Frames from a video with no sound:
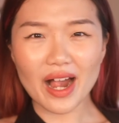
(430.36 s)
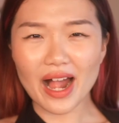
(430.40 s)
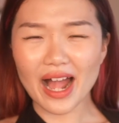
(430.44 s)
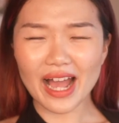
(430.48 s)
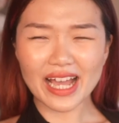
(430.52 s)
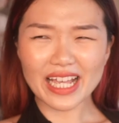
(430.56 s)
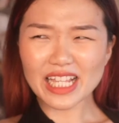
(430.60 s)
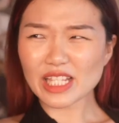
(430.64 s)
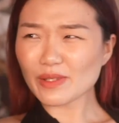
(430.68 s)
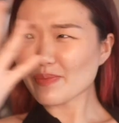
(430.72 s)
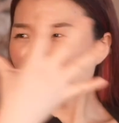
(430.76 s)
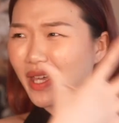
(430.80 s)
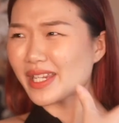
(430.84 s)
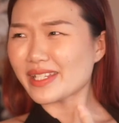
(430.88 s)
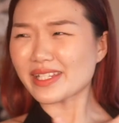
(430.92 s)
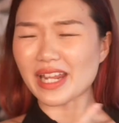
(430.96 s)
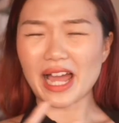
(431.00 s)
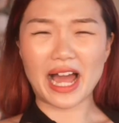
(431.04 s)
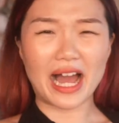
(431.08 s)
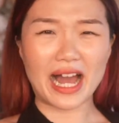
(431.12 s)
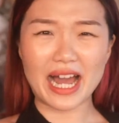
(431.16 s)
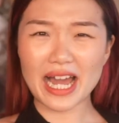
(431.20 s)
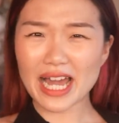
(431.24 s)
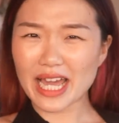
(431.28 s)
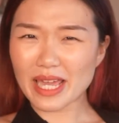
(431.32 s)
I spent
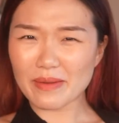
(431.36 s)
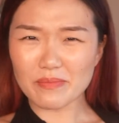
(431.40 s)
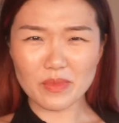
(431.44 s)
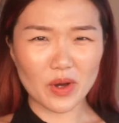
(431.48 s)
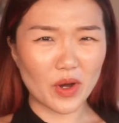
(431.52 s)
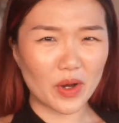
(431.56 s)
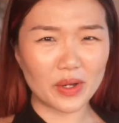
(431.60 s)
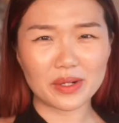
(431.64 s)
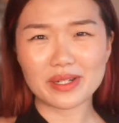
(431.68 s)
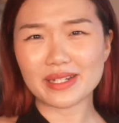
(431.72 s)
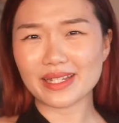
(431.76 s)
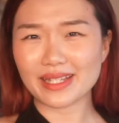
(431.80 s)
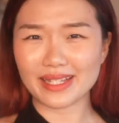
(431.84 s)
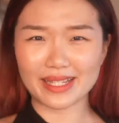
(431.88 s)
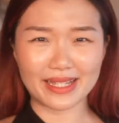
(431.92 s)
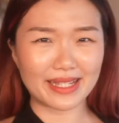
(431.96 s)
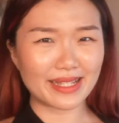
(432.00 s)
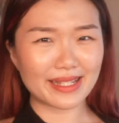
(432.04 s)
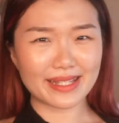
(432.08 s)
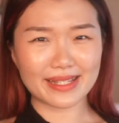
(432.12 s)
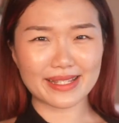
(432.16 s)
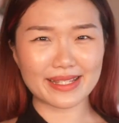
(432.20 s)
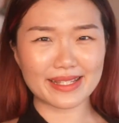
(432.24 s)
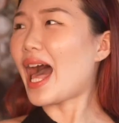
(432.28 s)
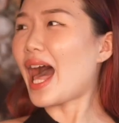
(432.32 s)
time on
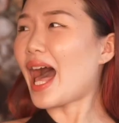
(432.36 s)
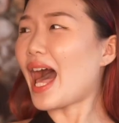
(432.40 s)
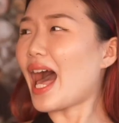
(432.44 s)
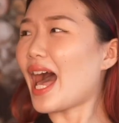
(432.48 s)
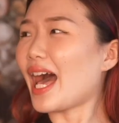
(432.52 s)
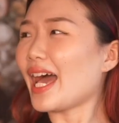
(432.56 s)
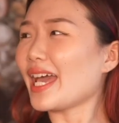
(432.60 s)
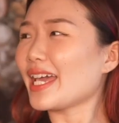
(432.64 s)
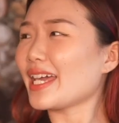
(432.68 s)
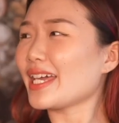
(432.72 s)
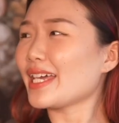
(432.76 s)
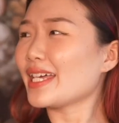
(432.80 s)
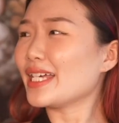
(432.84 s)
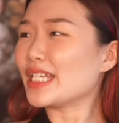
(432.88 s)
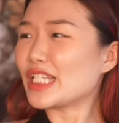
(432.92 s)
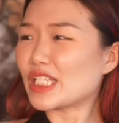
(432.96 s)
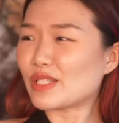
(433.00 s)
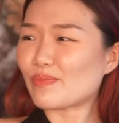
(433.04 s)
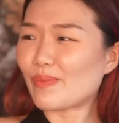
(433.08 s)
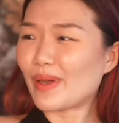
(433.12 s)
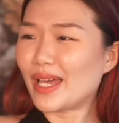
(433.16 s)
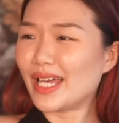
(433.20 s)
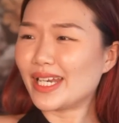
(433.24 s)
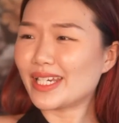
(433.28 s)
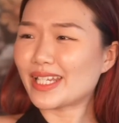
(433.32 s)
this. I
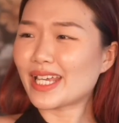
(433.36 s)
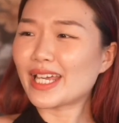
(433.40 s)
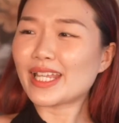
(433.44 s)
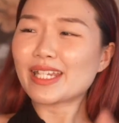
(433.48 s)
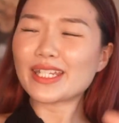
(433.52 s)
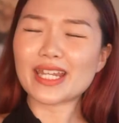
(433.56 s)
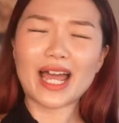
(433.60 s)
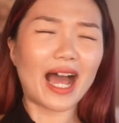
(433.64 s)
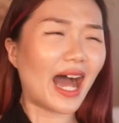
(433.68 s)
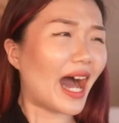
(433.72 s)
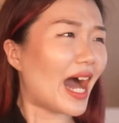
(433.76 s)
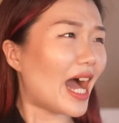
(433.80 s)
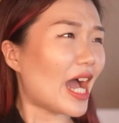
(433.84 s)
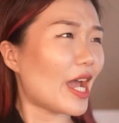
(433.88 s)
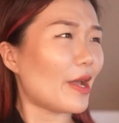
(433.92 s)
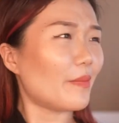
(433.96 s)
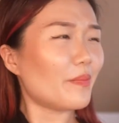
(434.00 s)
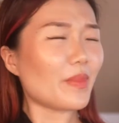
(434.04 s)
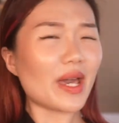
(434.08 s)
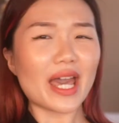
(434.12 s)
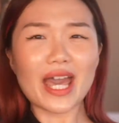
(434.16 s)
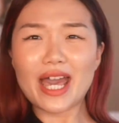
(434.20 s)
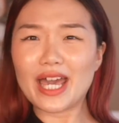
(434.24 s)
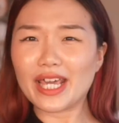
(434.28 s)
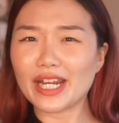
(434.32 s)
spent time,
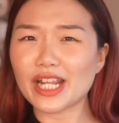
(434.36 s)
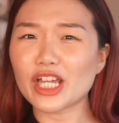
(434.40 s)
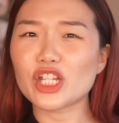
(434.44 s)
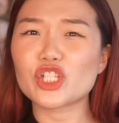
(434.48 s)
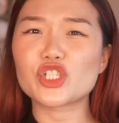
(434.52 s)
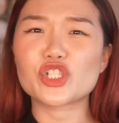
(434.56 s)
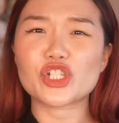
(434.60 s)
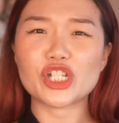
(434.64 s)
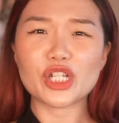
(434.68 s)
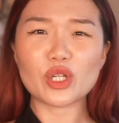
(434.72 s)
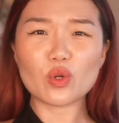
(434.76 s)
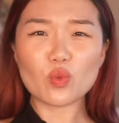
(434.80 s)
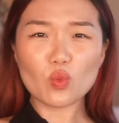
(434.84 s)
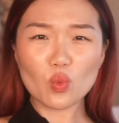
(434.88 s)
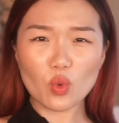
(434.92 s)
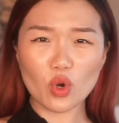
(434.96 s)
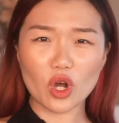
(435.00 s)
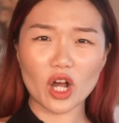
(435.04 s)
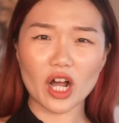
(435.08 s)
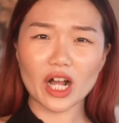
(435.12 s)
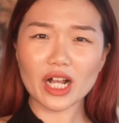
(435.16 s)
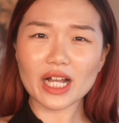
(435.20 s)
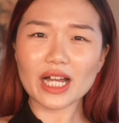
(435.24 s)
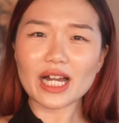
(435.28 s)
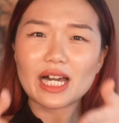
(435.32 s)
energy,
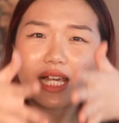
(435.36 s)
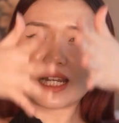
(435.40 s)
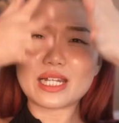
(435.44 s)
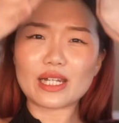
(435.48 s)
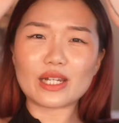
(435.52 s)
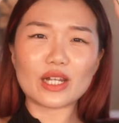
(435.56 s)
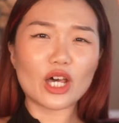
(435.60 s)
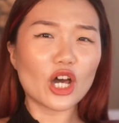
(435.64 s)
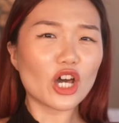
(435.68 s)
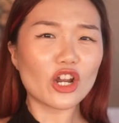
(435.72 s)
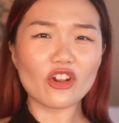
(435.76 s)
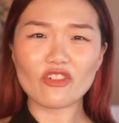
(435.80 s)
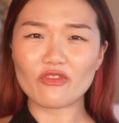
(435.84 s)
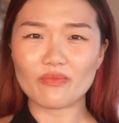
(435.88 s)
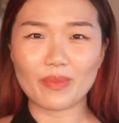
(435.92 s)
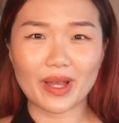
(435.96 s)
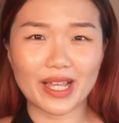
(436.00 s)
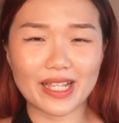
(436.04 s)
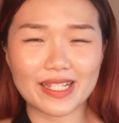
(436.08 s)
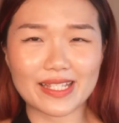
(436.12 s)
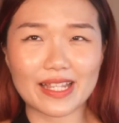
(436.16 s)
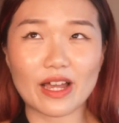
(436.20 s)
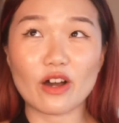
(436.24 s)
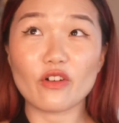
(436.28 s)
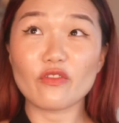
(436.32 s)
work, a lot of
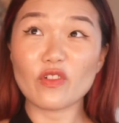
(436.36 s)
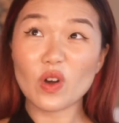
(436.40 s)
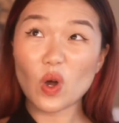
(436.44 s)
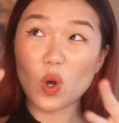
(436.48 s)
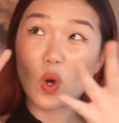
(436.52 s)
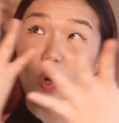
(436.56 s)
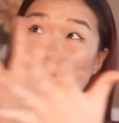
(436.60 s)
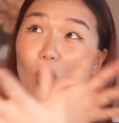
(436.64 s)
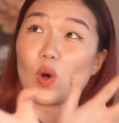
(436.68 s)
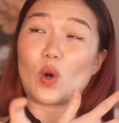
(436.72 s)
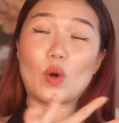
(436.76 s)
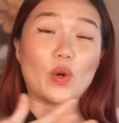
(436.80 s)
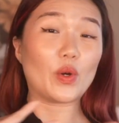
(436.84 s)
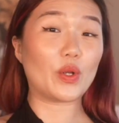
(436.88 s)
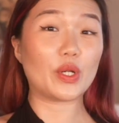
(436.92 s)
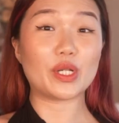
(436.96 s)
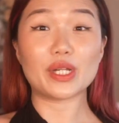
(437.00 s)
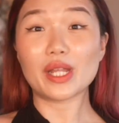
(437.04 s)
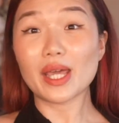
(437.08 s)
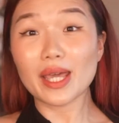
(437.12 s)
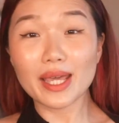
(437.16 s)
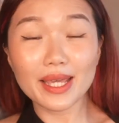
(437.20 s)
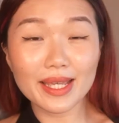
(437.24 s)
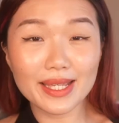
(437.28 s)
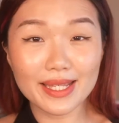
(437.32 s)
myself on
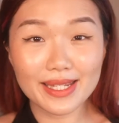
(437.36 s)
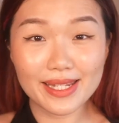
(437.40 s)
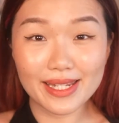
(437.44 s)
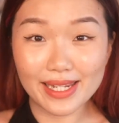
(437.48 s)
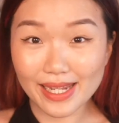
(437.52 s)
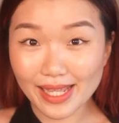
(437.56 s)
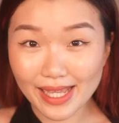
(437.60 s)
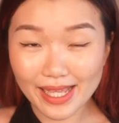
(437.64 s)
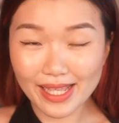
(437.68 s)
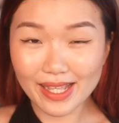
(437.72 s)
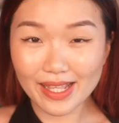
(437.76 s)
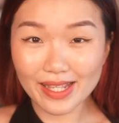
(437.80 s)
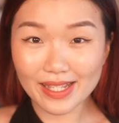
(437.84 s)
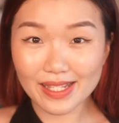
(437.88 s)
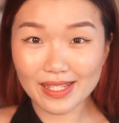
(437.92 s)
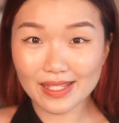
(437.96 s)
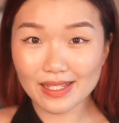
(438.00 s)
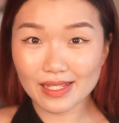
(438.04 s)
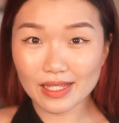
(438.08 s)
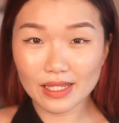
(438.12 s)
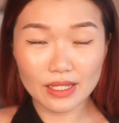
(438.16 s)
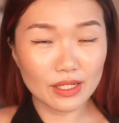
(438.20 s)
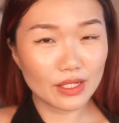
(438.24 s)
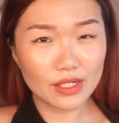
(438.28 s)
this.